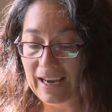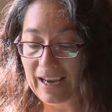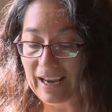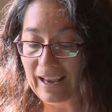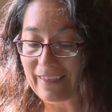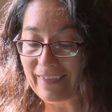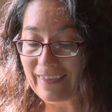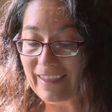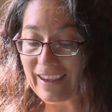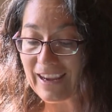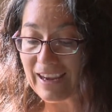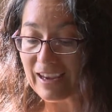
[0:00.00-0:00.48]

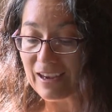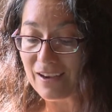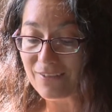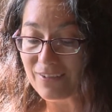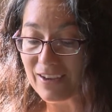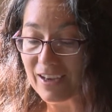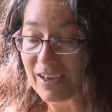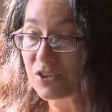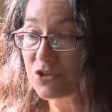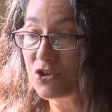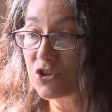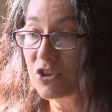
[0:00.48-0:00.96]
And they have
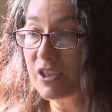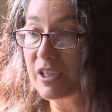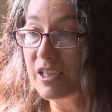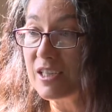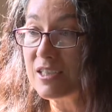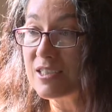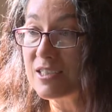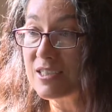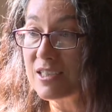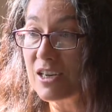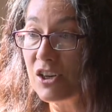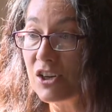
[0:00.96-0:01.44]
actually
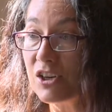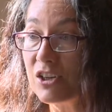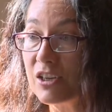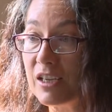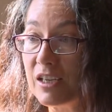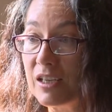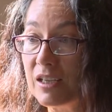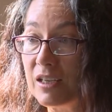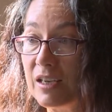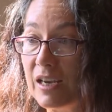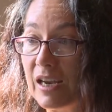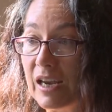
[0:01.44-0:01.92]

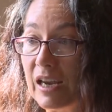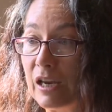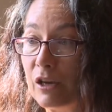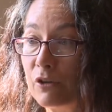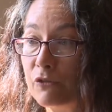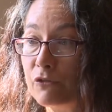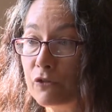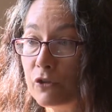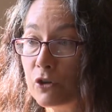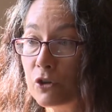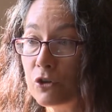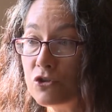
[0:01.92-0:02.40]
started a
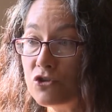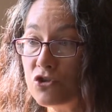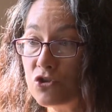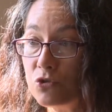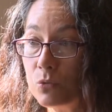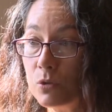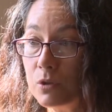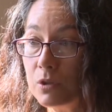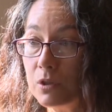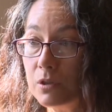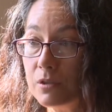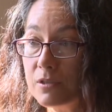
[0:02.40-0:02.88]

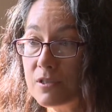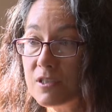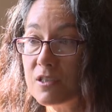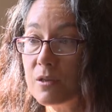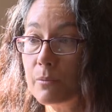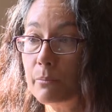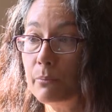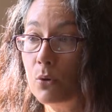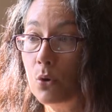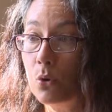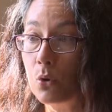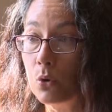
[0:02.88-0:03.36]
virtual
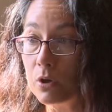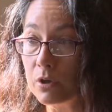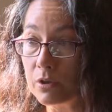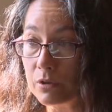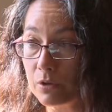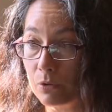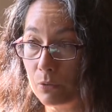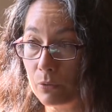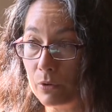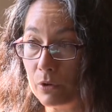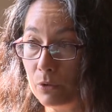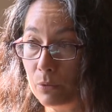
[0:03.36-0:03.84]

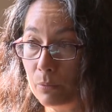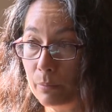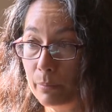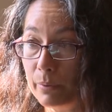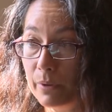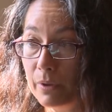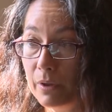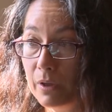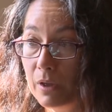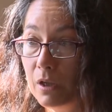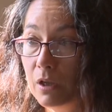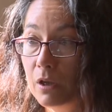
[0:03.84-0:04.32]
support group
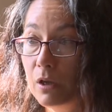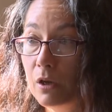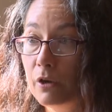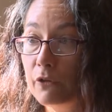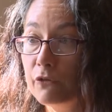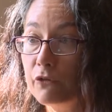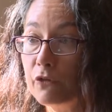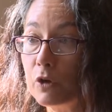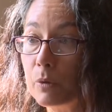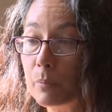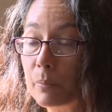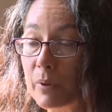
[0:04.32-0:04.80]

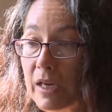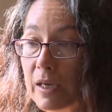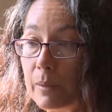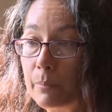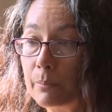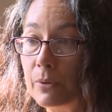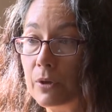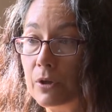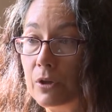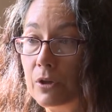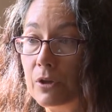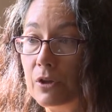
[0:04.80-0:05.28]
for
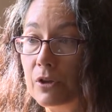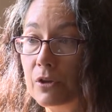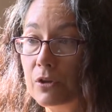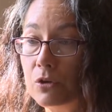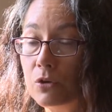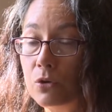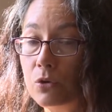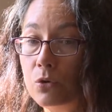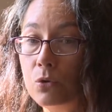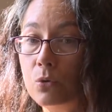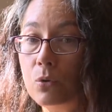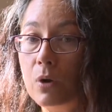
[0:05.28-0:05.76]
people
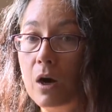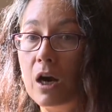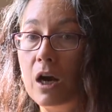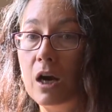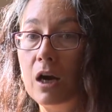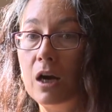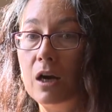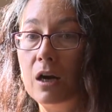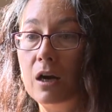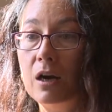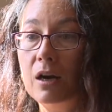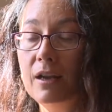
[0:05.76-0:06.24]
who
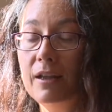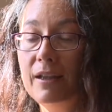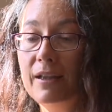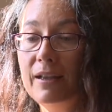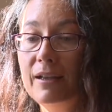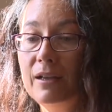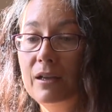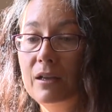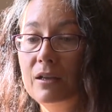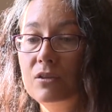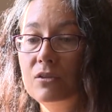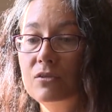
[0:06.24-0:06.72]
are
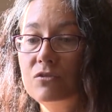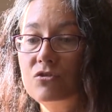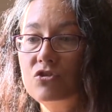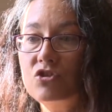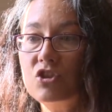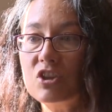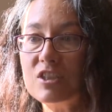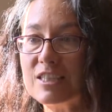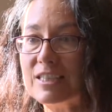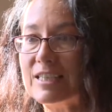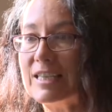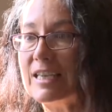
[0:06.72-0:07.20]

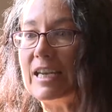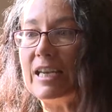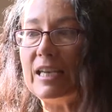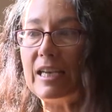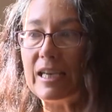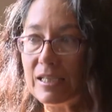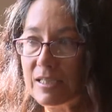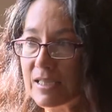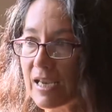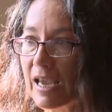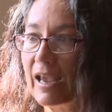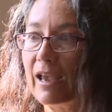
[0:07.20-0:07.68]
just
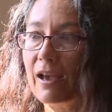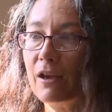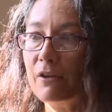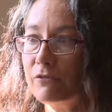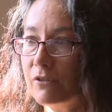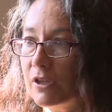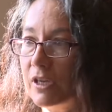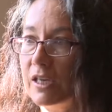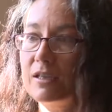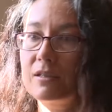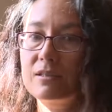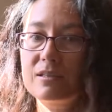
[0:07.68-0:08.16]
needing to have
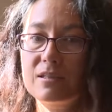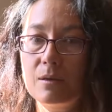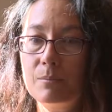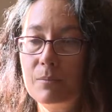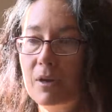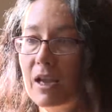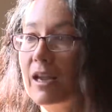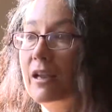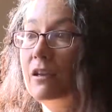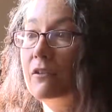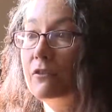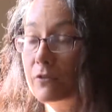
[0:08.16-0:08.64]
like some
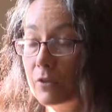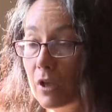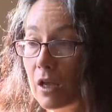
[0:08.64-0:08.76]
kind of